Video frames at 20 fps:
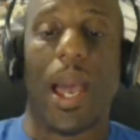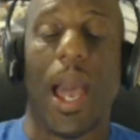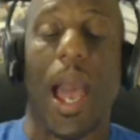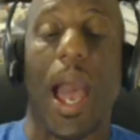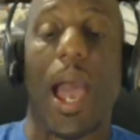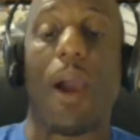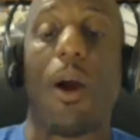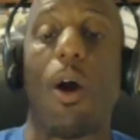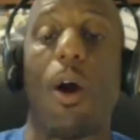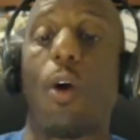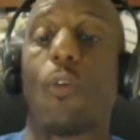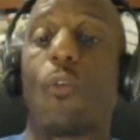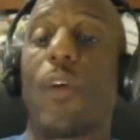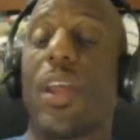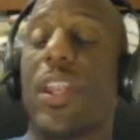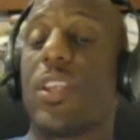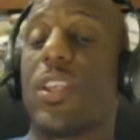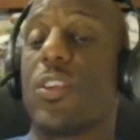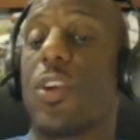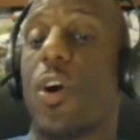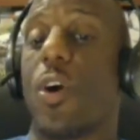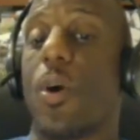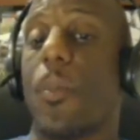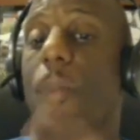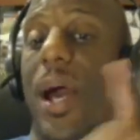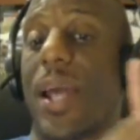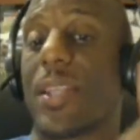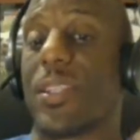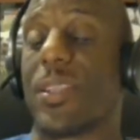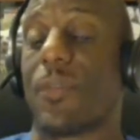I already know
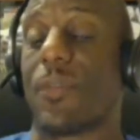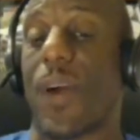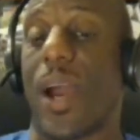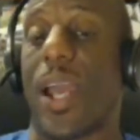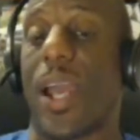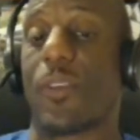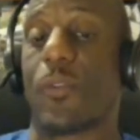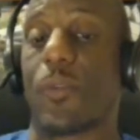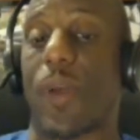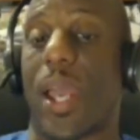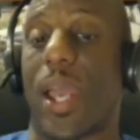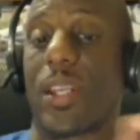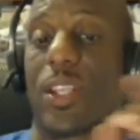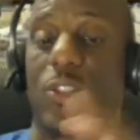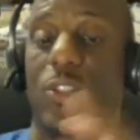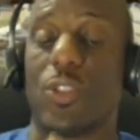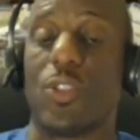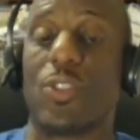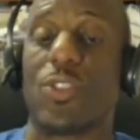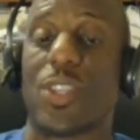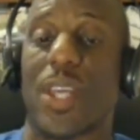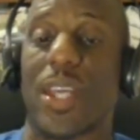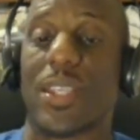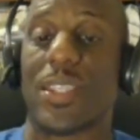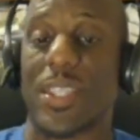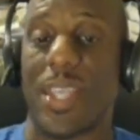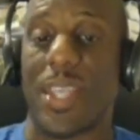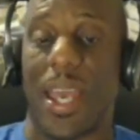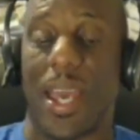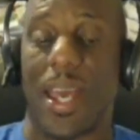by divine right that you said
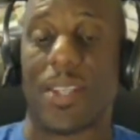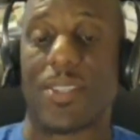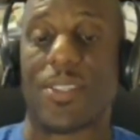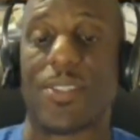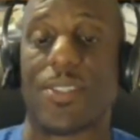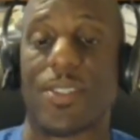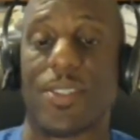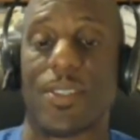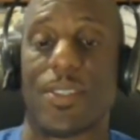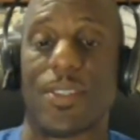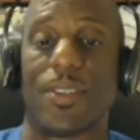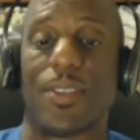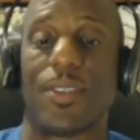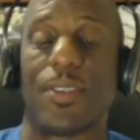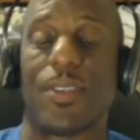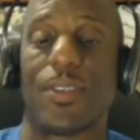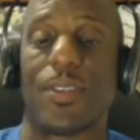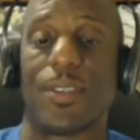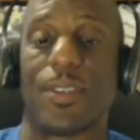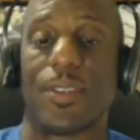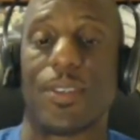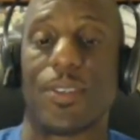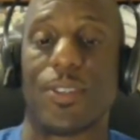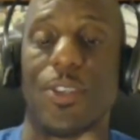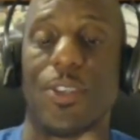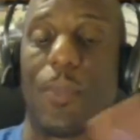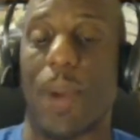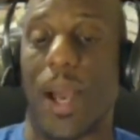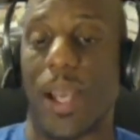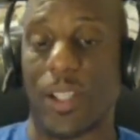yes
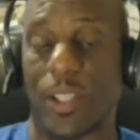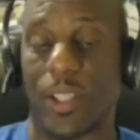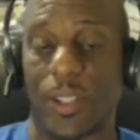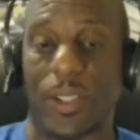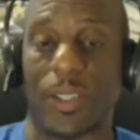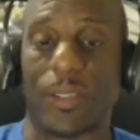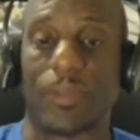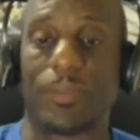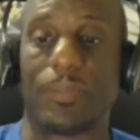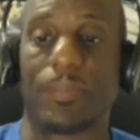to my good.